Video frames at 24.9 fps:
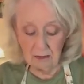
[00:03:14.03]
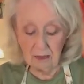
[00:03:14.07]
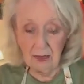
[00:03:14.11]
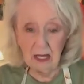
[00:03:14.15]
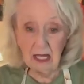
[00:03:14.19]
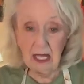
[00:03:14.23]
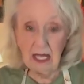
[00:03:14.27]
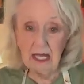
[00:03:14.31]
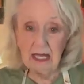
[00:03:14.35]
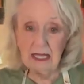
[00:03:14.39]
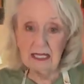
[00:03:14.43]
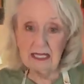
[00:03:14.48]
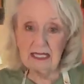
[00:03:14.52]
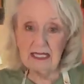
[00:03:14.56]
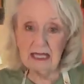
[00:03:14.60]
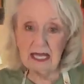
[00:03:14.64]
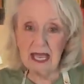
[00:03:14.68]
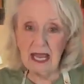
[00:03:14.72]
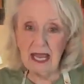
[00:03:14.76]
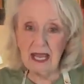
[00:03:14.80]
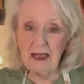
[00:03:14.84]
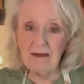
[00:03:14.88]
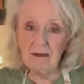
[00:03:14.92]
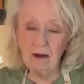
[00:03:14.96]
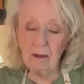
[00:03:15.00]

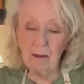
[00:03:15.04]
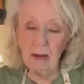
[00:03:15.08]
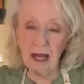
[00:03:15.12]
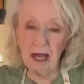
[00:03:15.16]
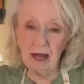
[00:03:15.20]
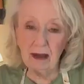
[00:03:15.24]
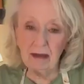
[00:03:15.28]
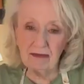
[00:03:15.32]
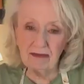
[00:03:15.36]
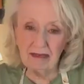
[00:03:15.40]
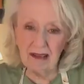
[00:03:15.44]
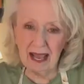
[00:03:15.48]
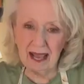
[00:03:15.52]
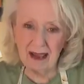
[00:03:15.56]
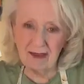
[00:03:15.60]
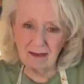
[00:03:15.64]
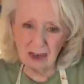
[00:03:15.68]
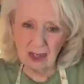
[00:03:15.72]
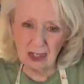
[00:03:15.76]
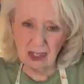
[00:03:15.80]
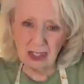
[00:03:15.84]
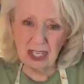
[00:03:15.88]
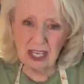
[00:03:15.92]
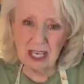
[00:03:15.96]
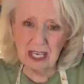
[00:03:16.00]
save about 5 or
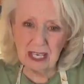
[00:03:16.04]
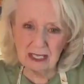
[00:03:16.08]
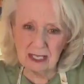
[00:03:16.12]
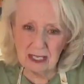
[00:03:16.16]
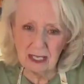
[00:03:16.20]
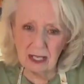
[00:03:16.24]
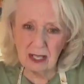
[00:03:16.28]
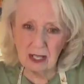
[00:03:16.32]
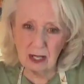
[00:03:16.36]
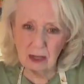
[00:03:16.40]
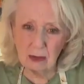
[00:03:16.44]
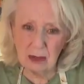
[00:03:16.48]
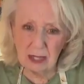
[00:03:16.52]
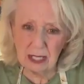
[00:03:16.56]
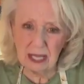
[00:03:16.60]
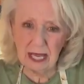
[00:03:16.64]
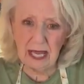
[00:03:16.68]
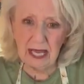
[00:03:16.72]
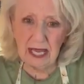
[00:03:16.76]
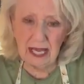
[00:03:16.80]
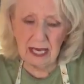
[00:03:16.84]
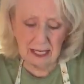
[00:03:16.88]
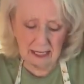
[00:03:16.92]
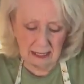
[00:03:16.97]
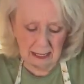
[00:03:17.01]
6 of those
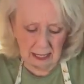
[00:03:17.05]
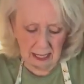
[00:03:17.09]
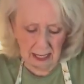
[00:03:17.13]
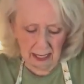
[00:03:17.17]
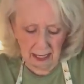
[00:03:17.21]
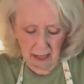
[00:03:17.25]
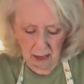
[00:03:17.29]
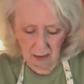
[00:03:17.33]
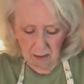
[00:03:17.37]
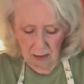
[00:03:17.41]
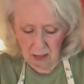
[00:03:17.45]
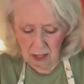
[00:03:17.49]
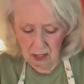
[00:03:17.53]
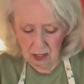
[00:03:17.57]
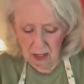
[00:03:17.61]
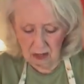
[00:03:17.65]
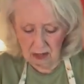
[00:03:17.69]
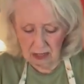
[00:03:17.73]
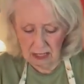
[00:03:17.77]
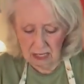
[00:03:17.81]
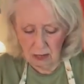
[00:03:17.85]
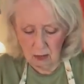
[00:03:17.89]
eggs out because I